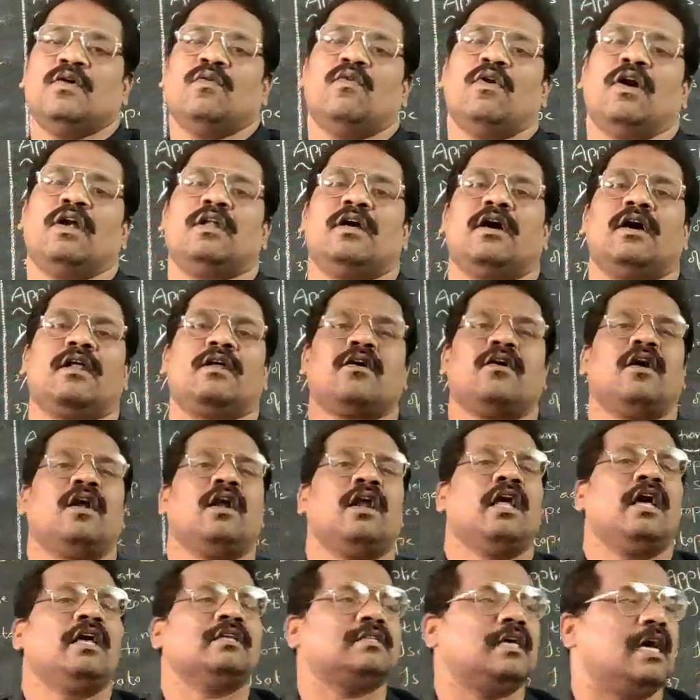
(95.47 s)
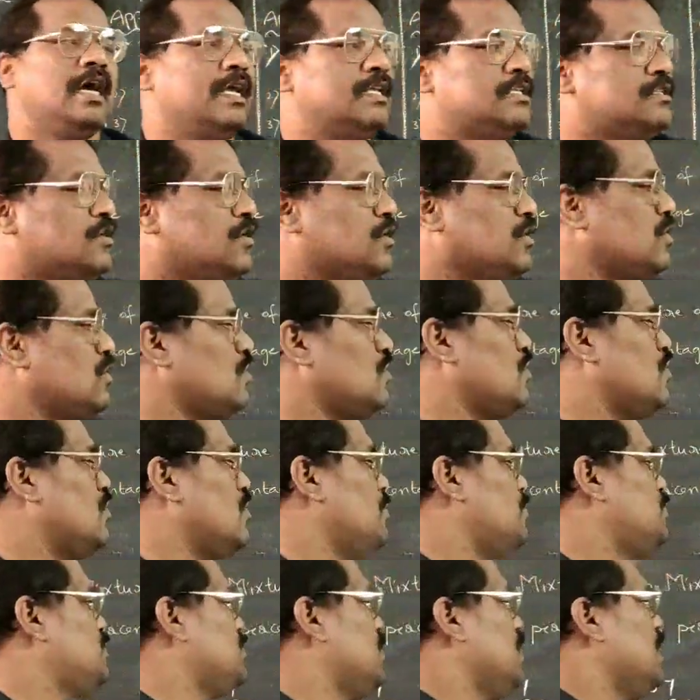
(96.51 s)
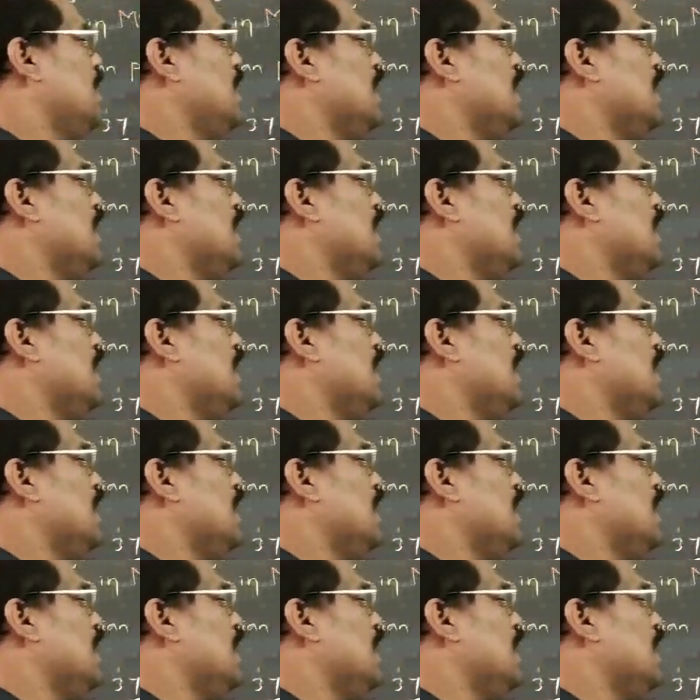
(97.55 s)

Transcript: What are called as isotopes?